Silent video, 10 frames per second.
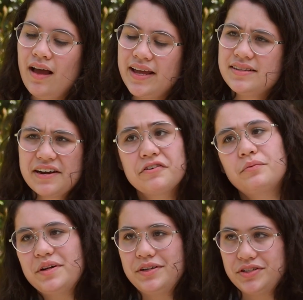And
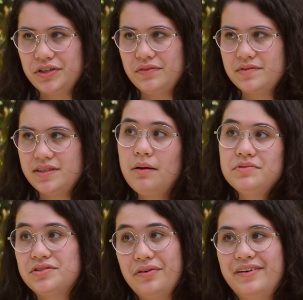everyone deserves some
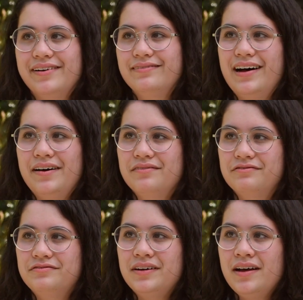sort of
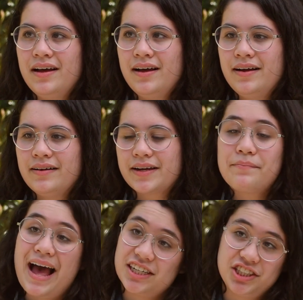
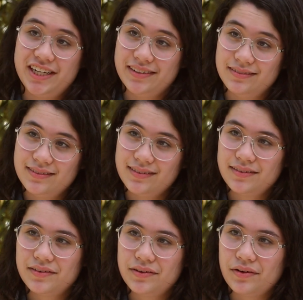compassion
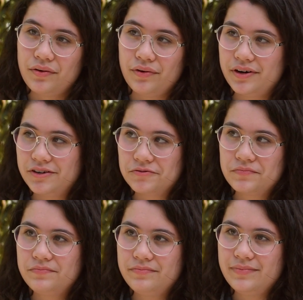or
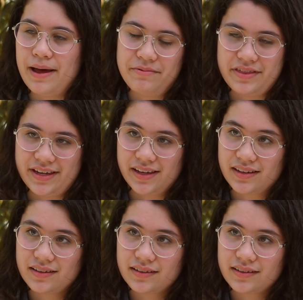empathy.